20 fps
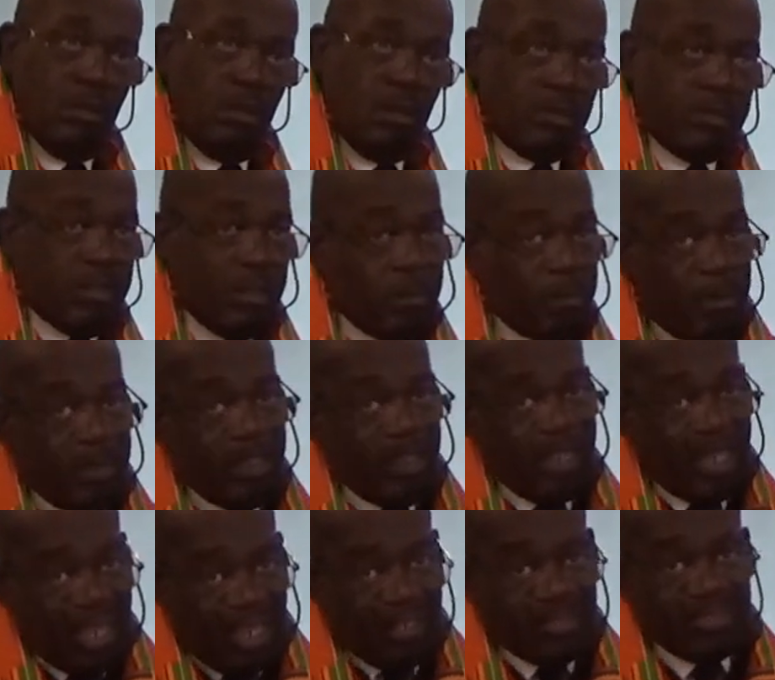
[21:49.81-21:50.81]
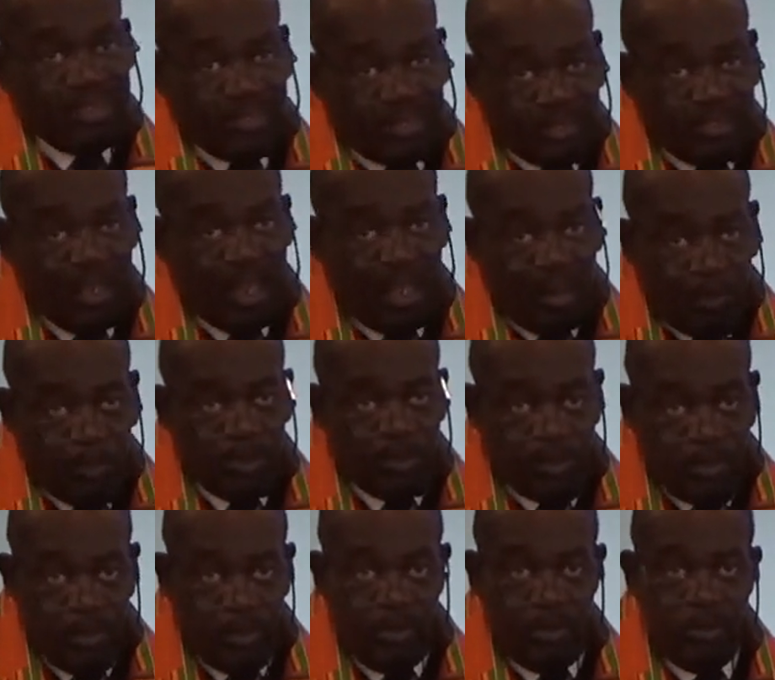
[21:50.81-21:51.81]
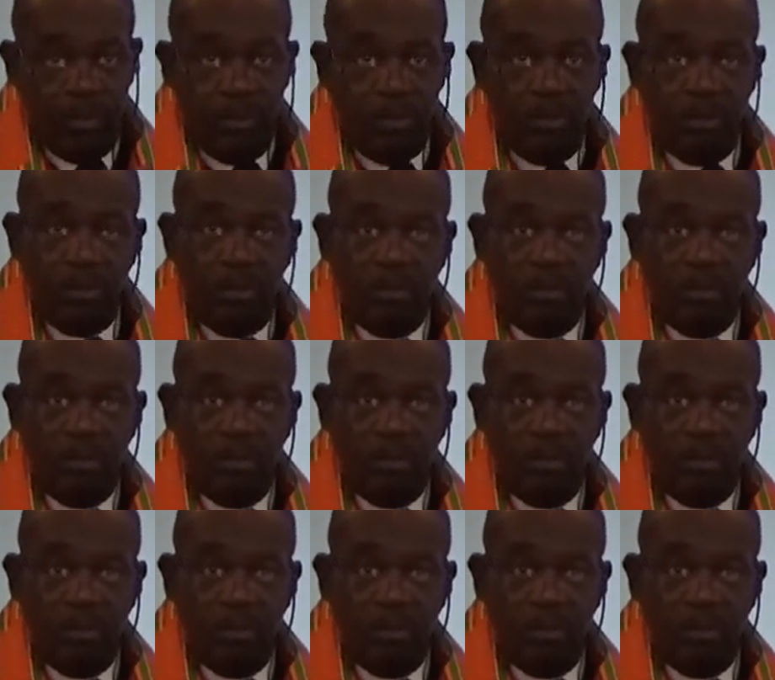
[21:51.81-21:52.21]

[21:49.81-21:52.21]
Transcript: I said, but it has to stop with you.